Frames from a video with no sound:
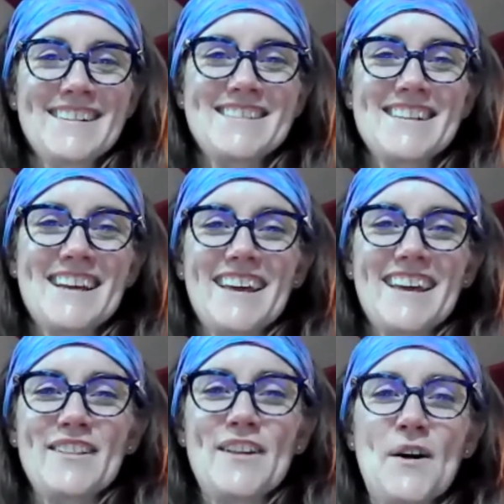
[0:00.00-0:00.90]

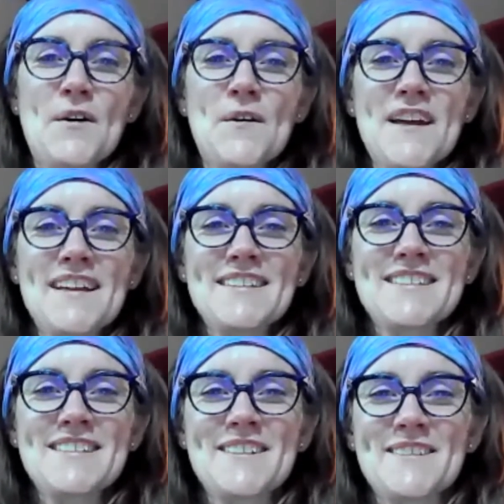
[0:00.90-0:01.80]
sinking low
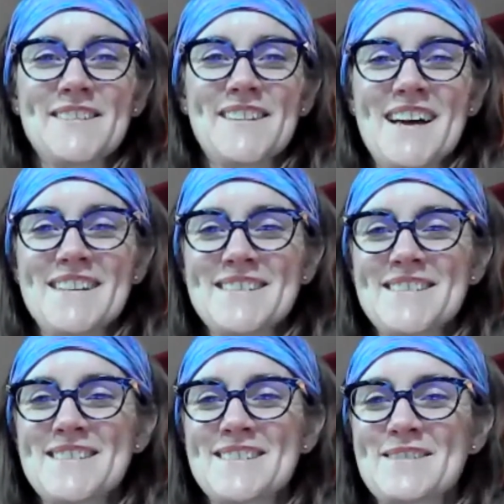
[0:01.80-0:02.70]
into your
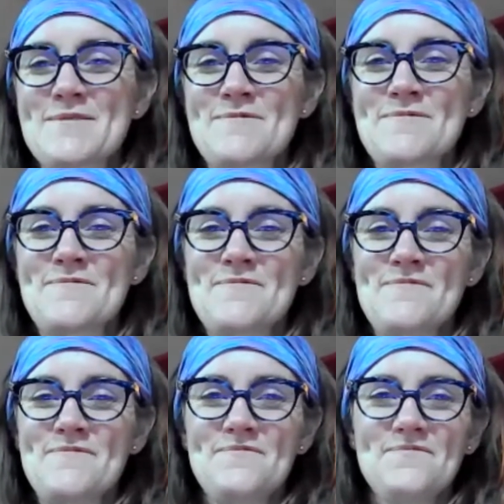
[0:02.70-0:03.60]
lunge,
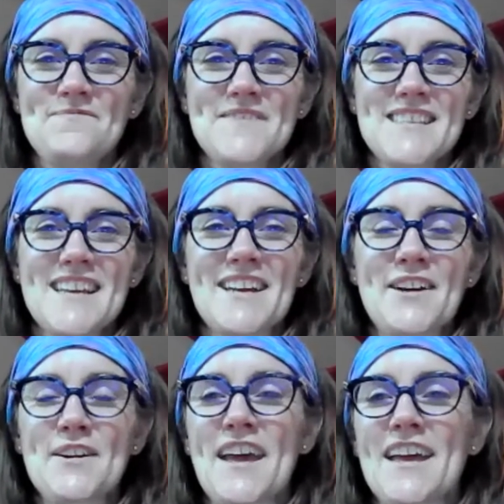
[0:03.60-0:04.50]
sending
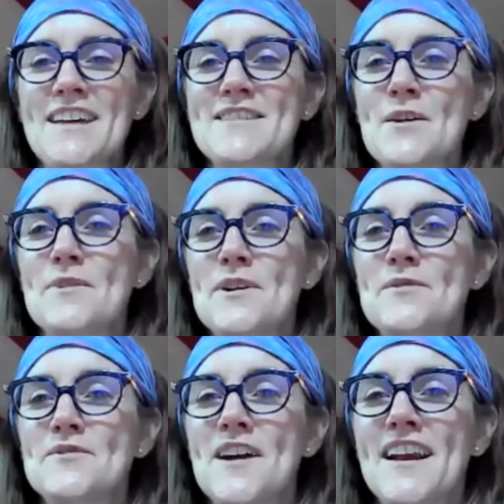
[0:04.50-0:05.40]
your gaze over
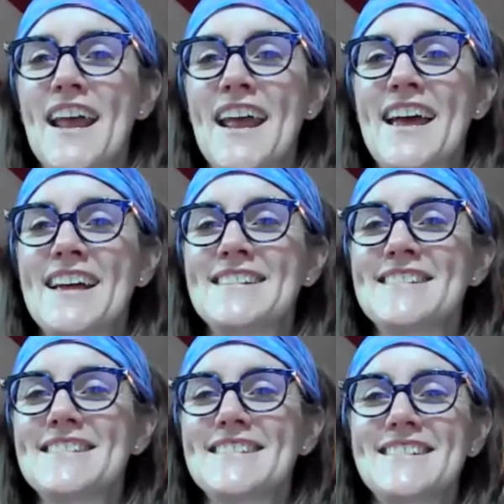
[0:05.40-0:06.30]
your front
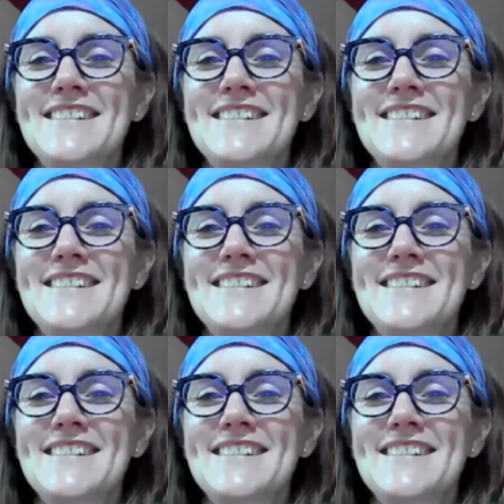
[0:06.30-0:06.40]
hand.